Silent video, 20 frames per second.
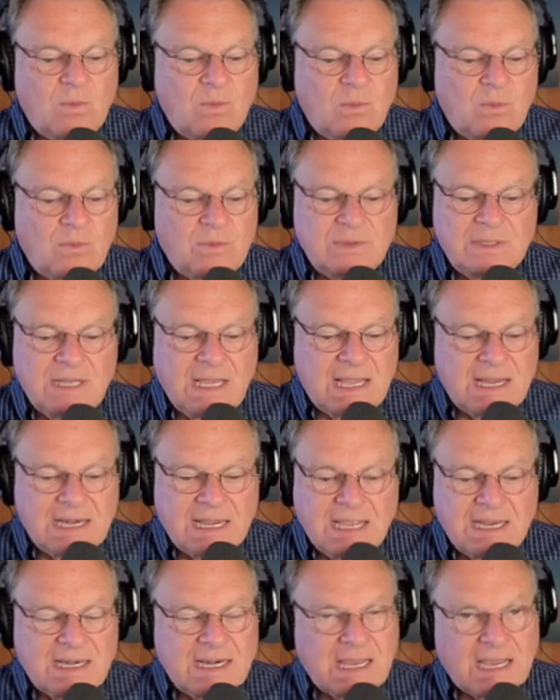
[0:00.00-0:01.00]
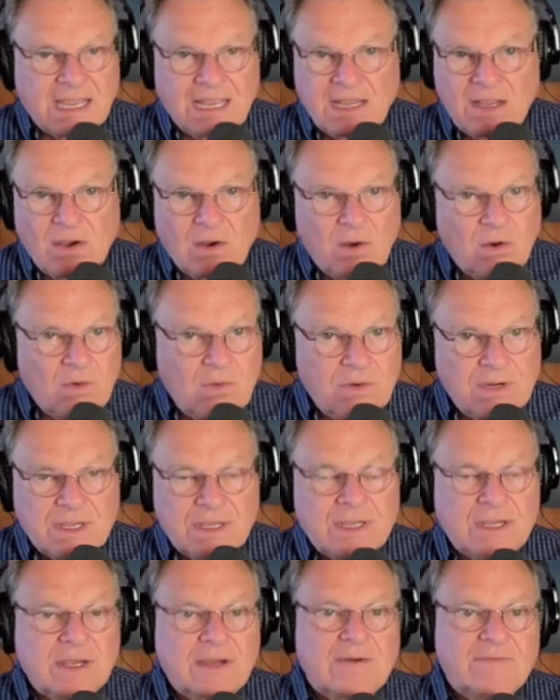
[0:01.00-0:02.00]
not an
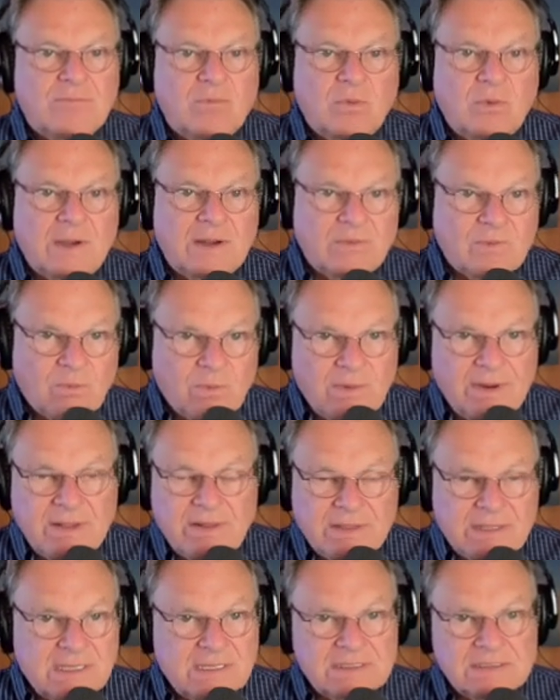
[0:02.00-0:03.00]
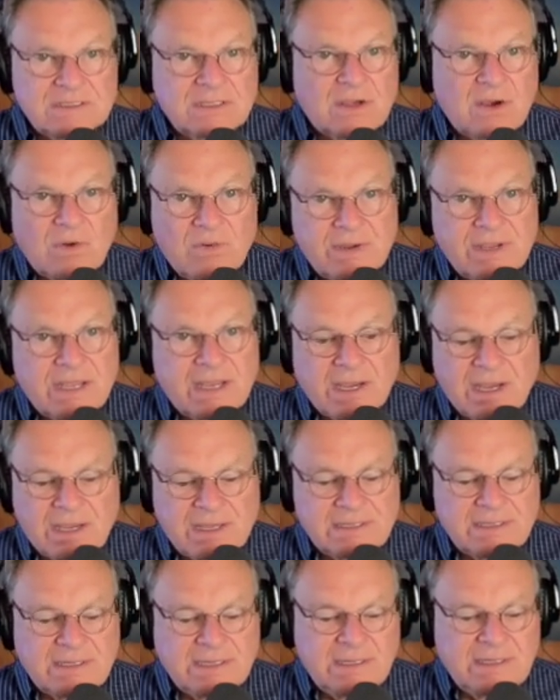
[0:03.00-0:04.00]
iota of what really is going
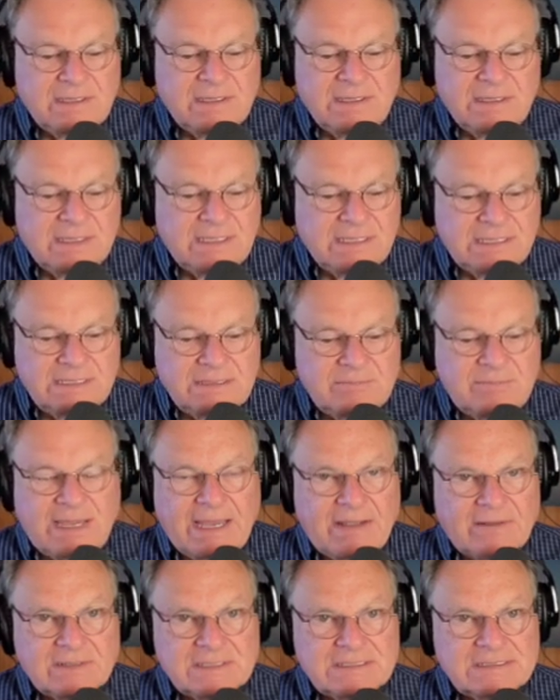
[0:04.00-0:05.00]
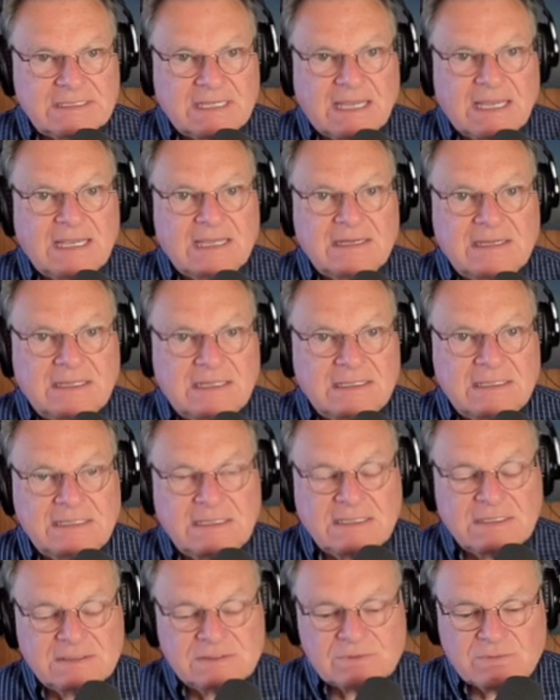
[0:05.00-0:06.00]
on in Palestine, in
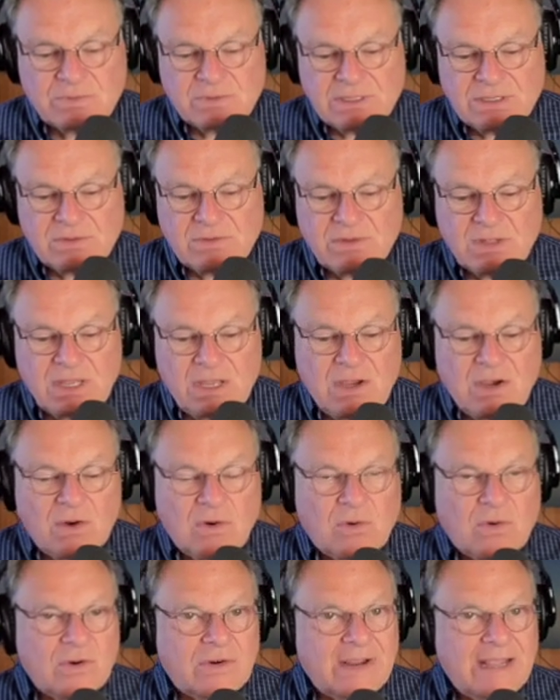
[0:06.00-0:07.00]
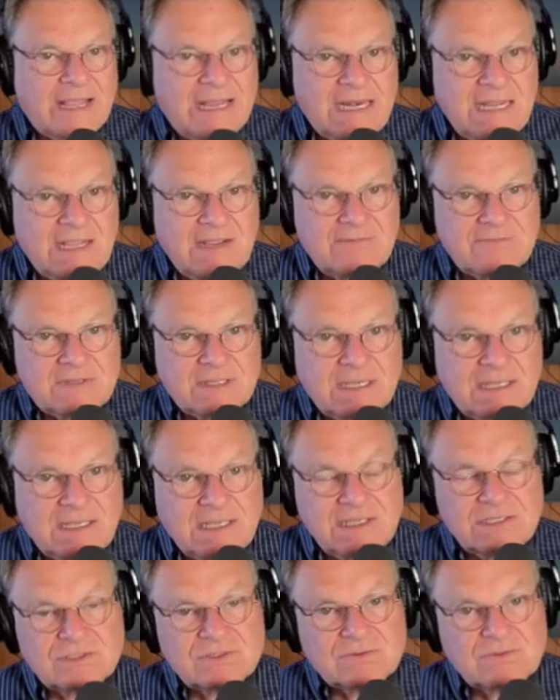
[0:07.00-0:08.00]
Israel, or any of the
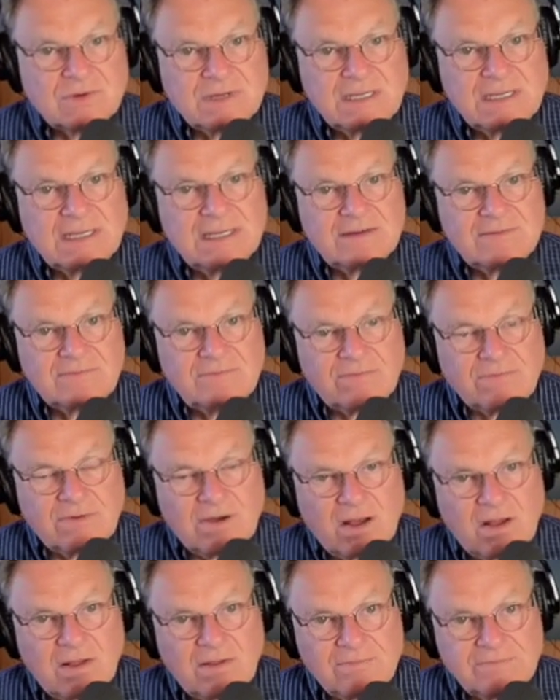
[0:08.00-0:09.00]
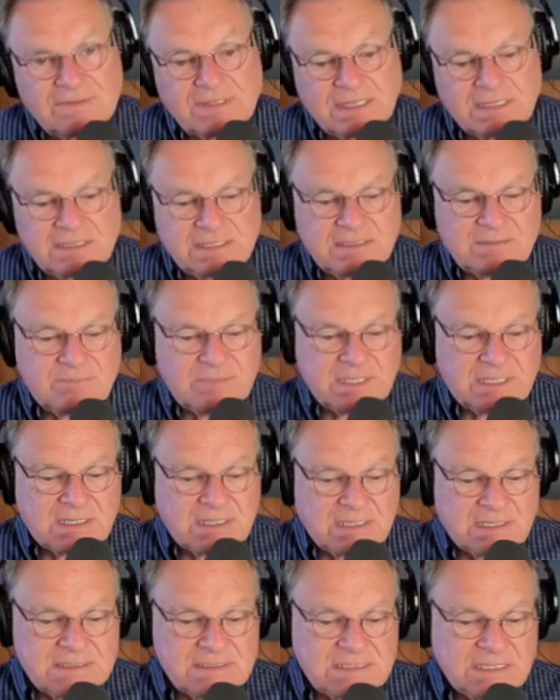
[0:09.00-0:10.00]
history involved in it,
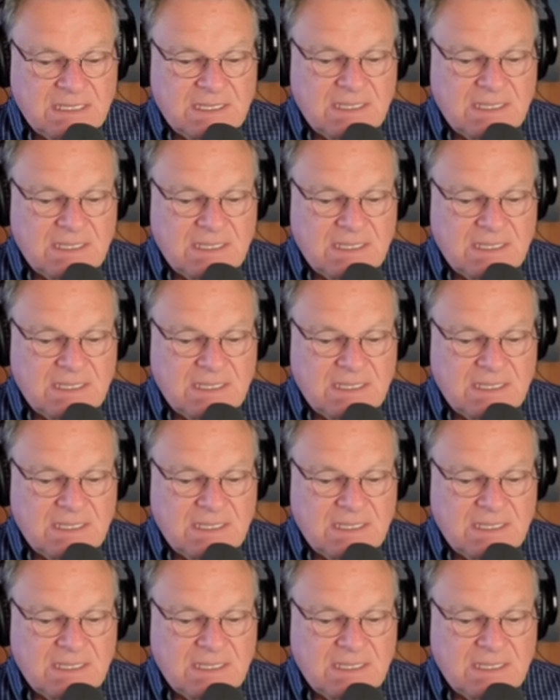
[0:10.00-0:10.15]
because